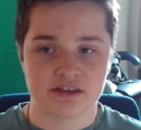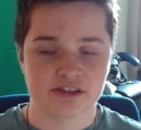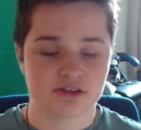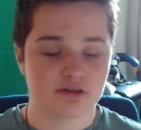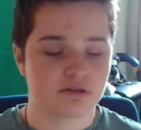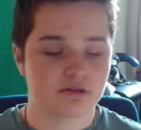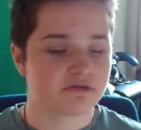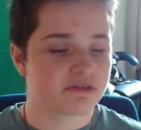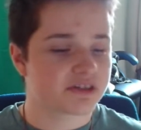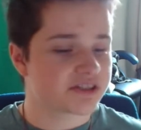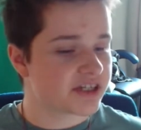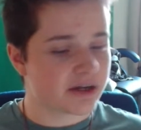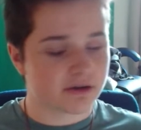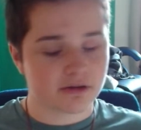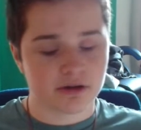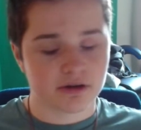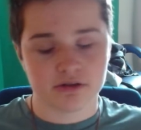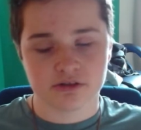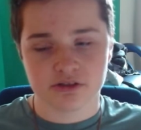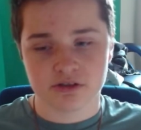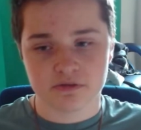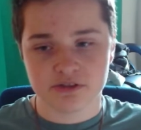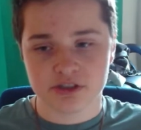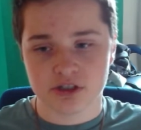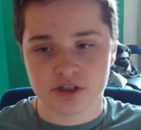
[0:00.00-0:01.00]
So if a sound
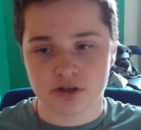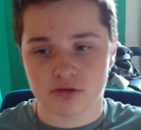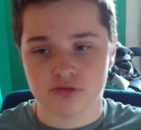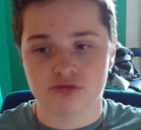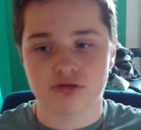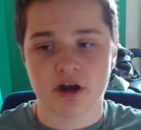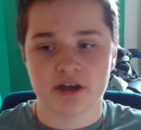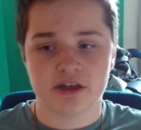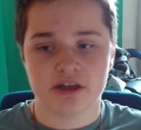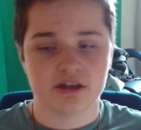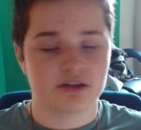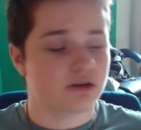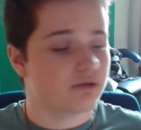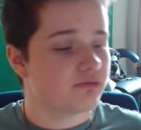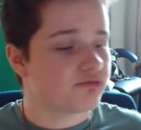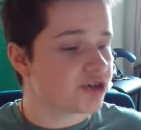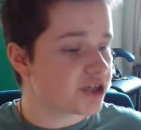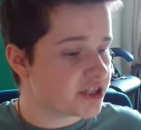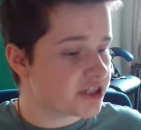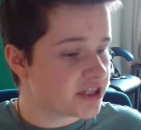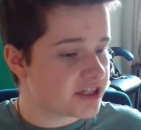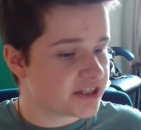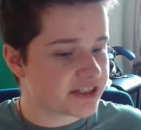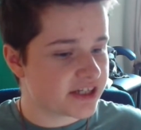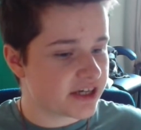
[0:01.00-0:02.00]
goes off to your right, you can
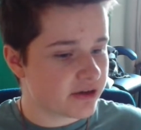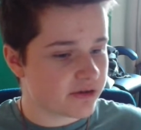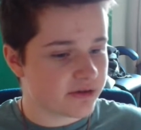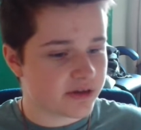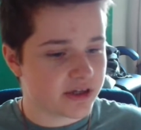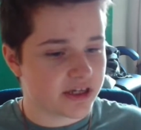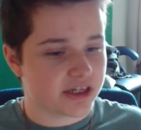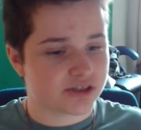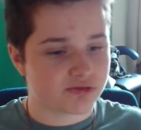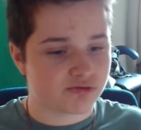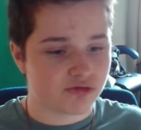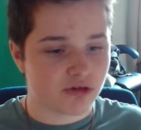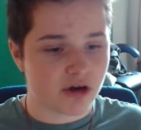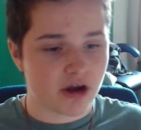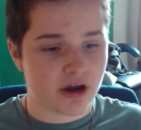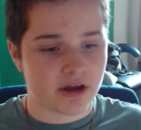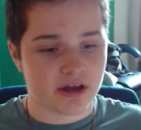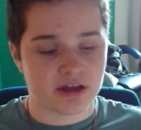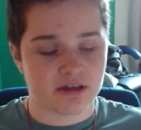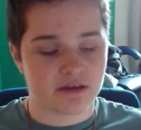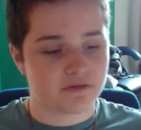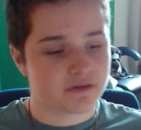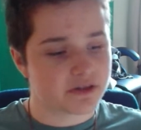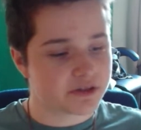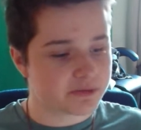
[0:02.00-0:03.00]
really tell that it's right,
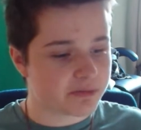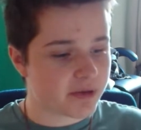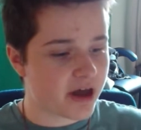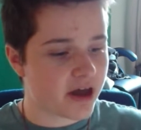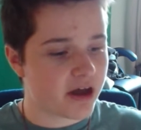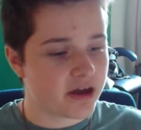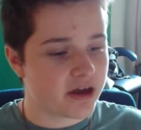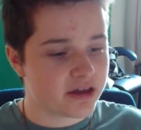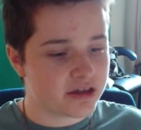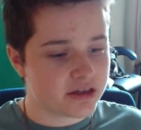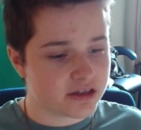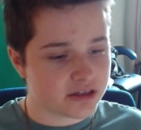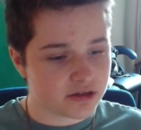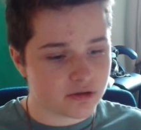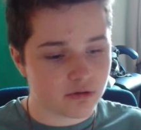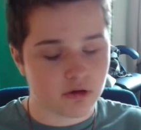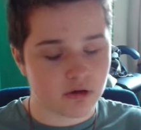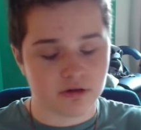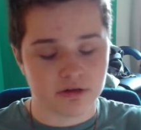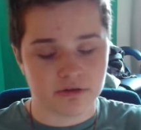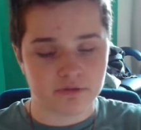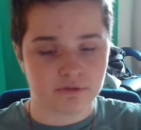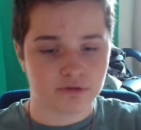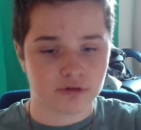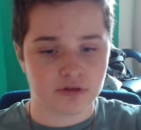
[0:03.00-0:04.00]
and if it's behind you or
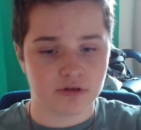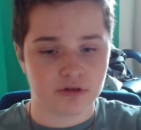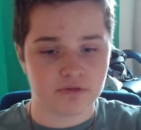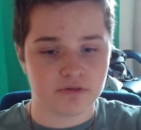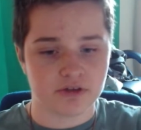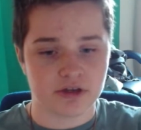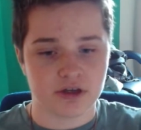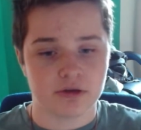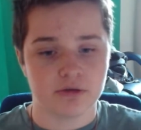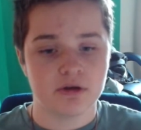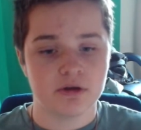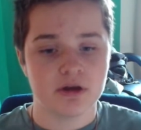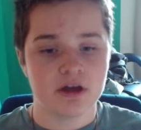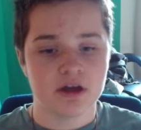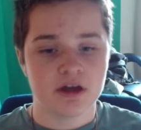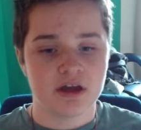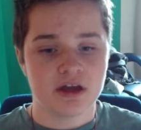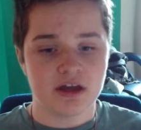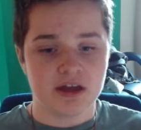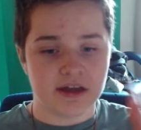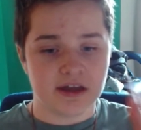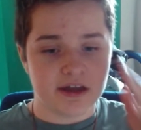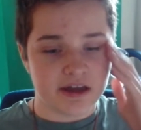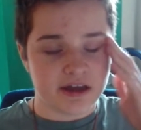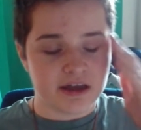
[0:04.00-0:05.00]
in front of you,
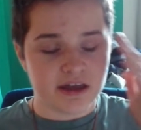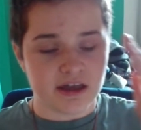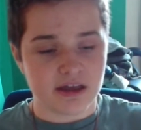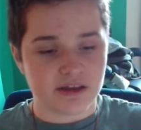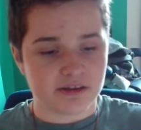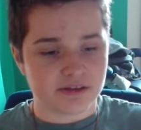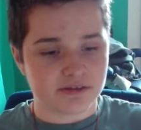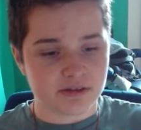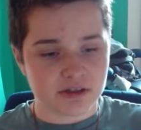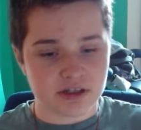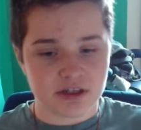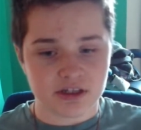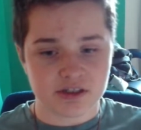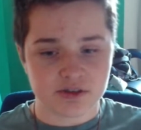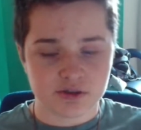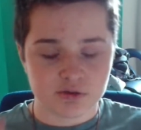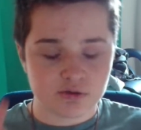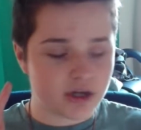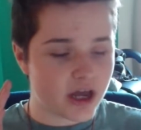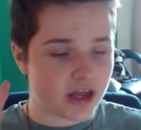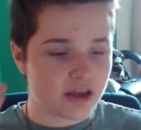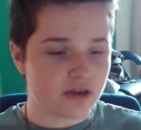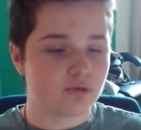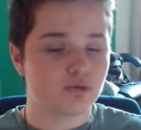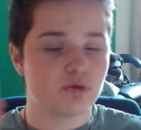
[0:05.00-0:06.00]
it's
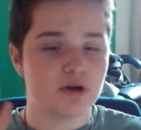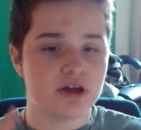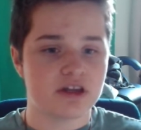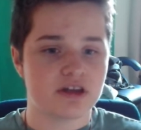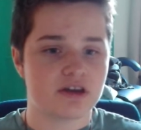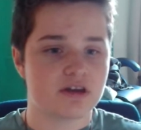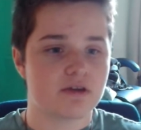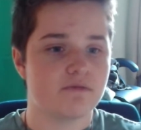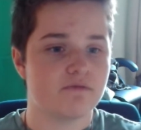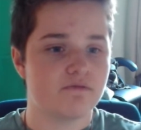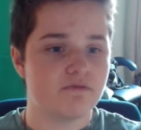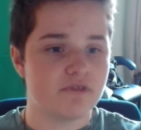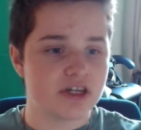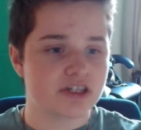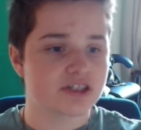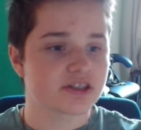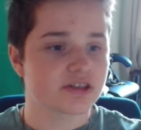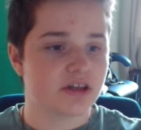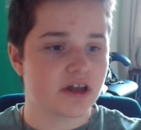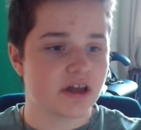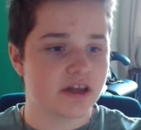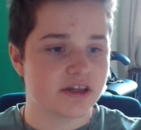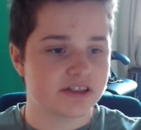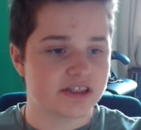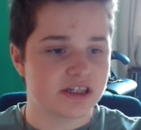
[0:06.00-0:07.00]
kind of weird. You can
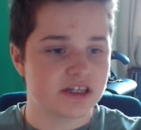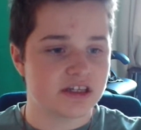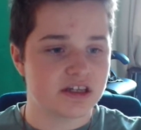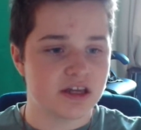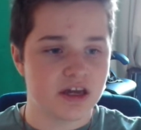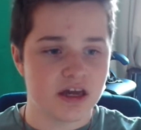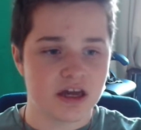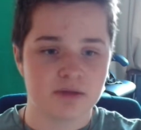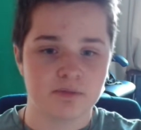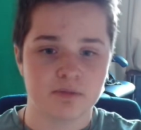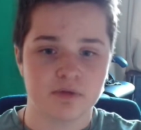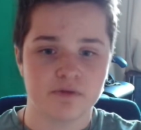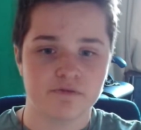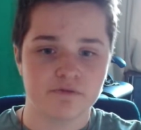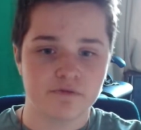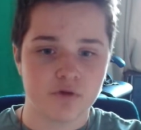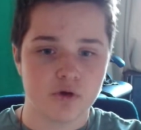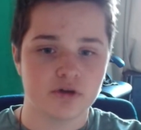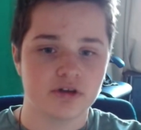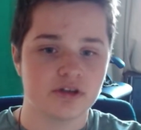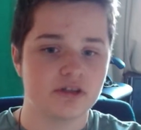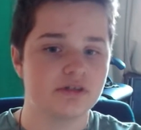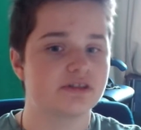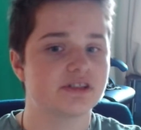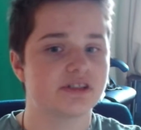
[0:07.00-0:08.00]
visualize it in your head before
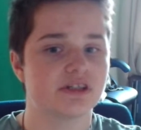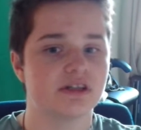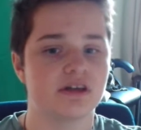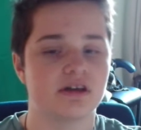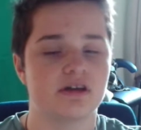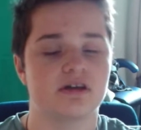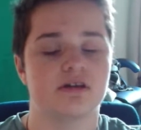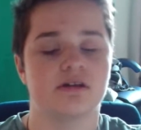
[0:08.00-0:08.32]
you see it.